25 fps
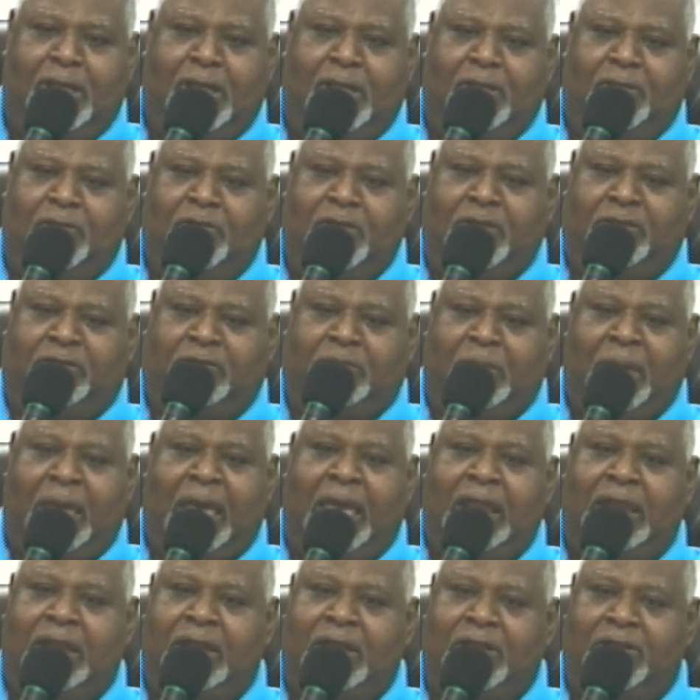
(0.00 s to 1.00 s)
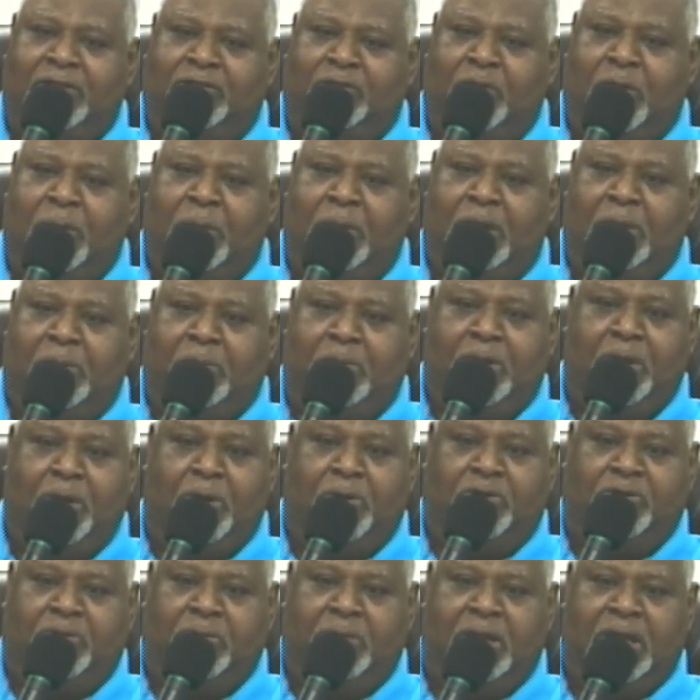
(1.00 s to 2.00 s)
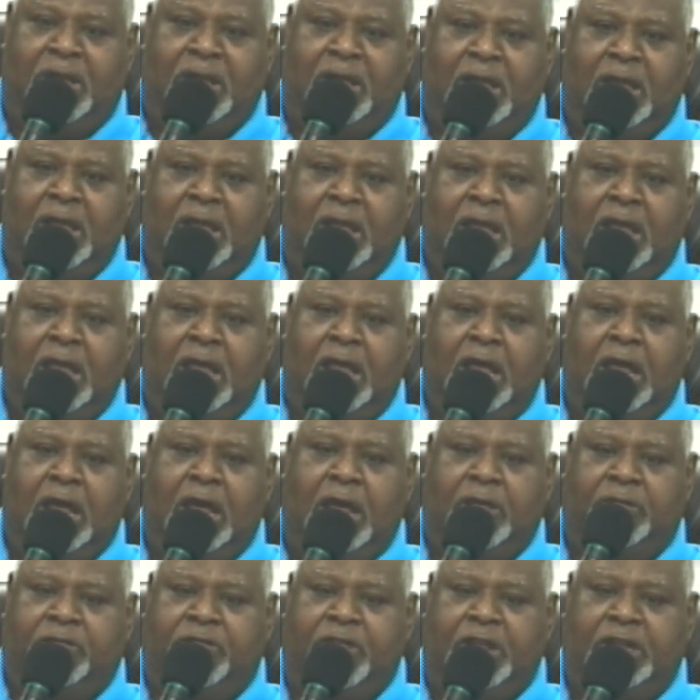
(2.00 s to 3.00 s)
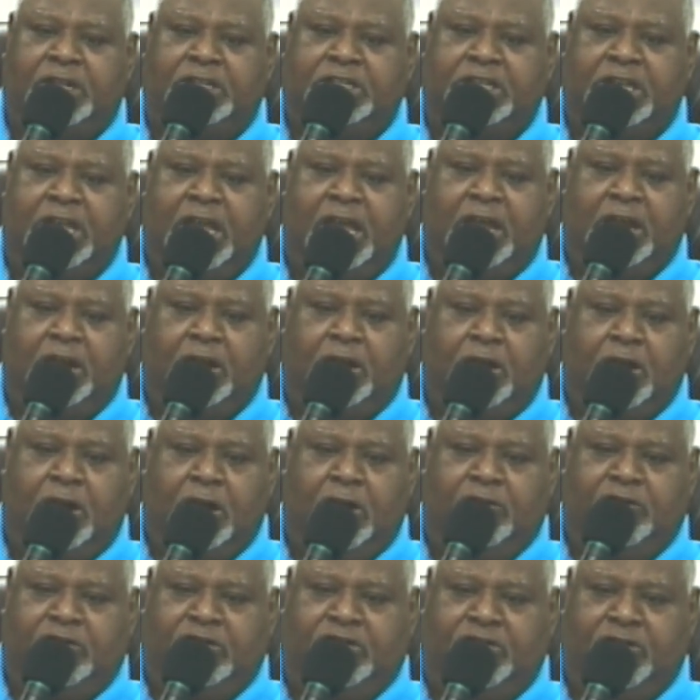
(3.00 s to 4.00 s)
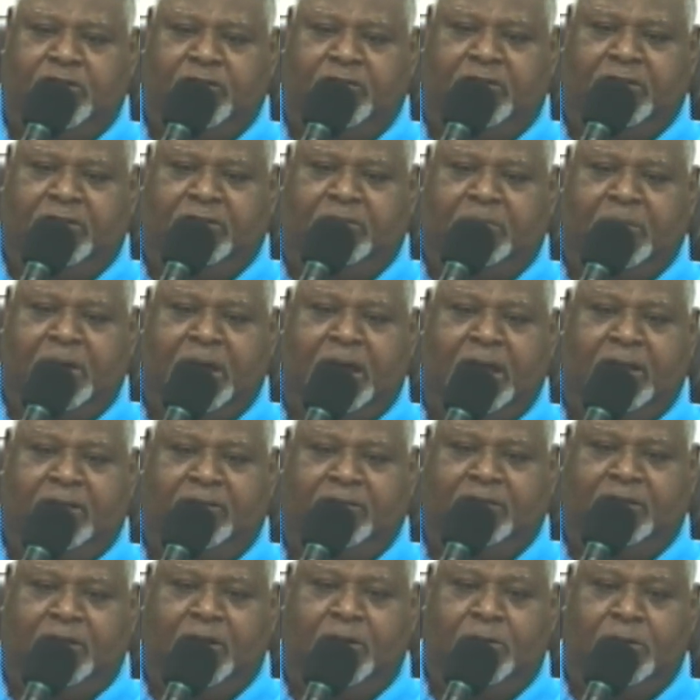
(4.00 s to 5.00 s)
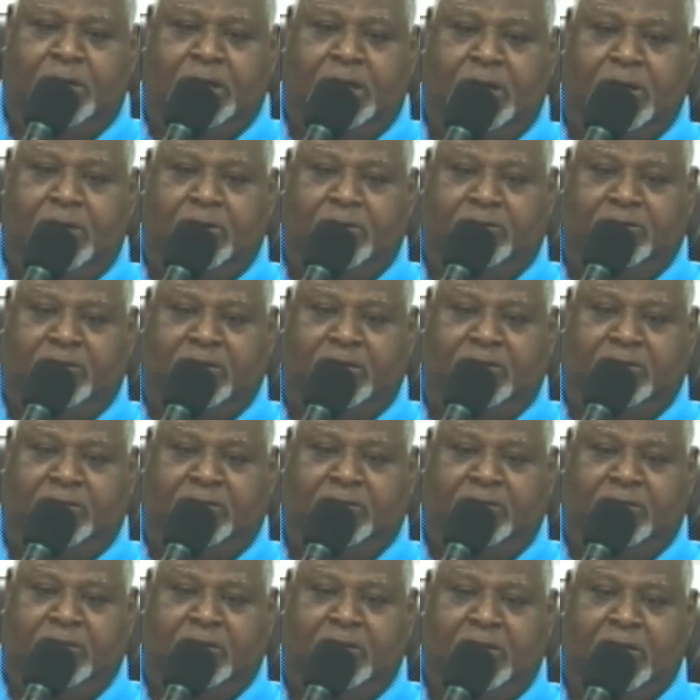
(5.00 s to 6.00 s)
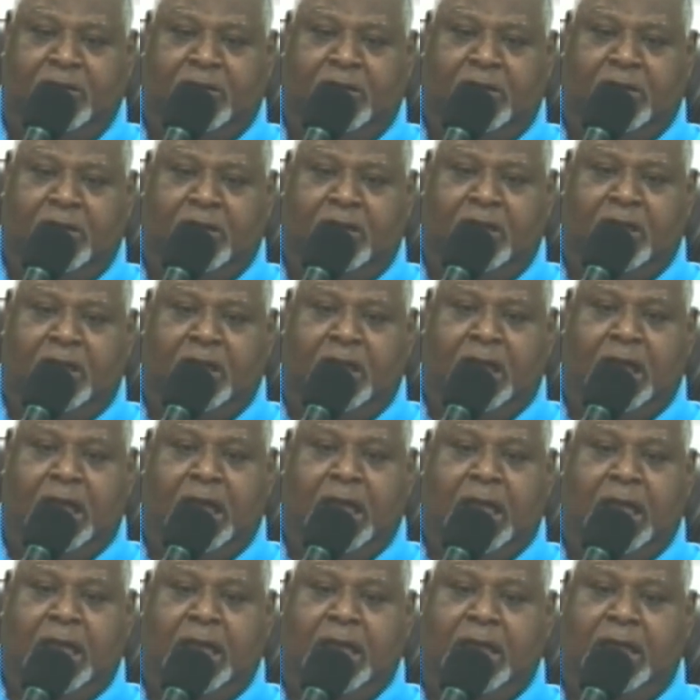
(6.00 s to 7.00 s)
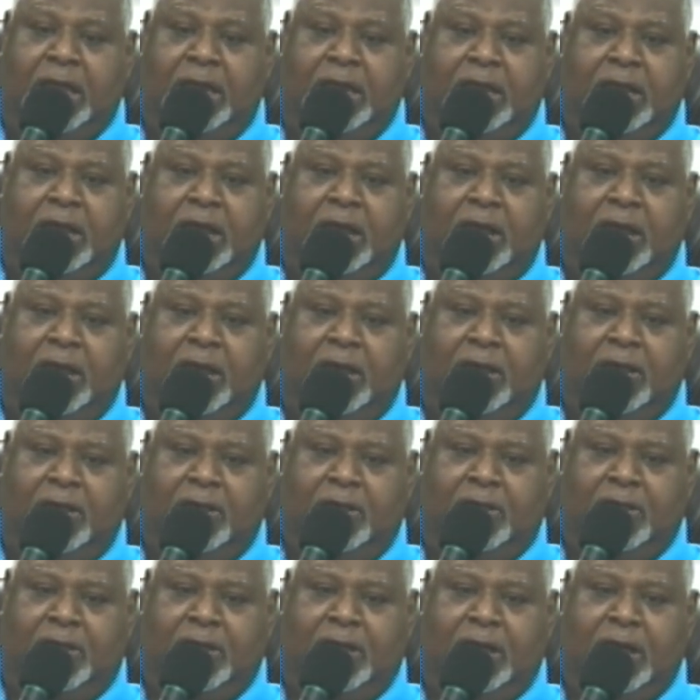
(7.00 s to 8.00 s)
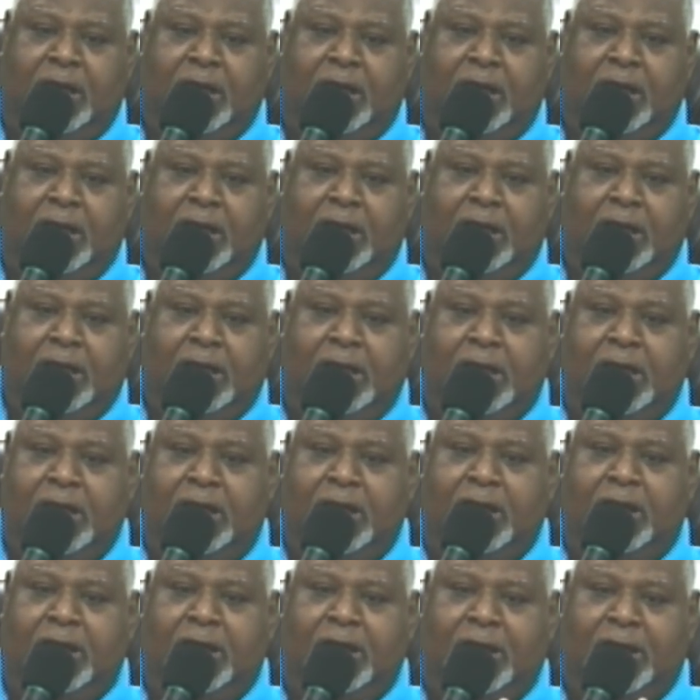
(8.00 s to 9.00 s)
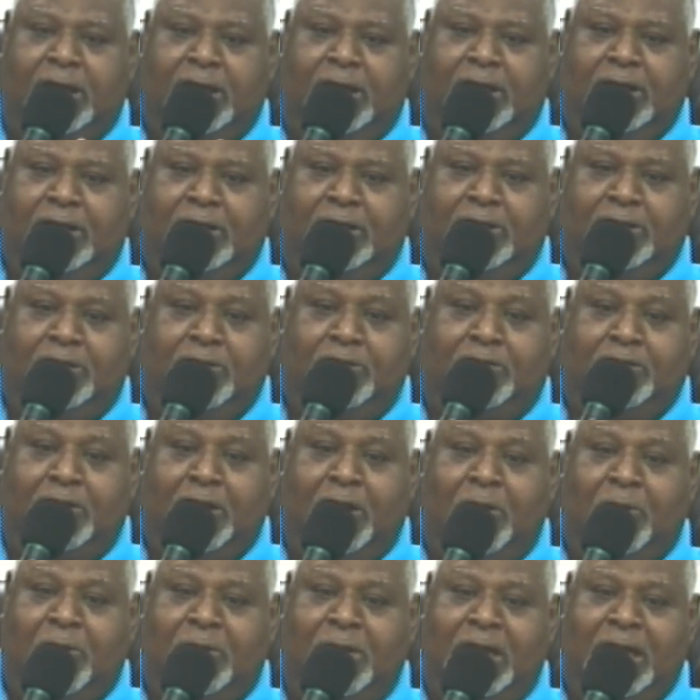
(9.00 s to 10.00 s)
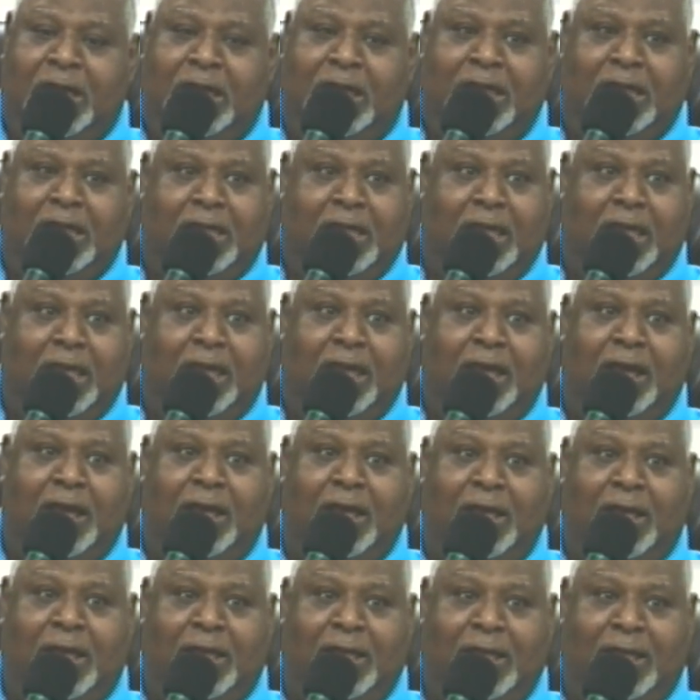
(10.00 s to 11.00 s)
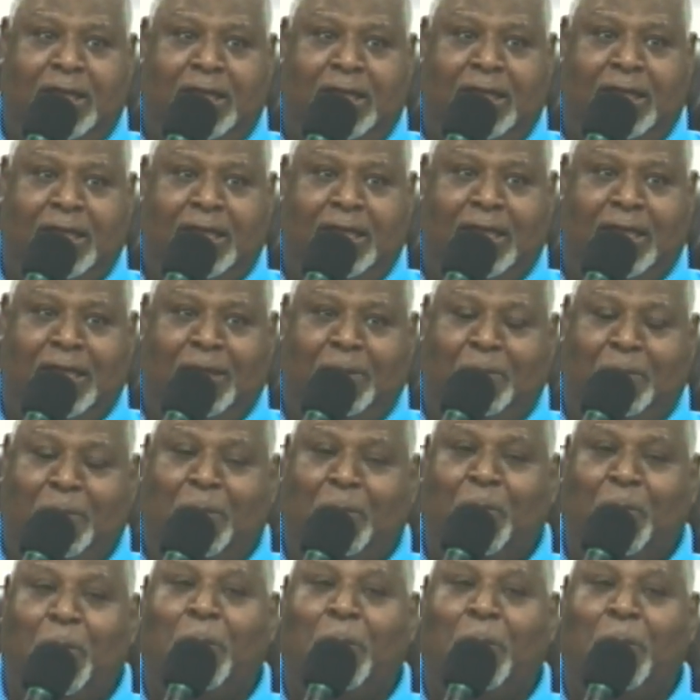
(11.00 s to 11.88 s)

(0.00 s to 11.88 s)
this man and this woman approached me. I think she had a curvature of the spine, scoliosis. And uh, uh, you, Tony? Yeah well,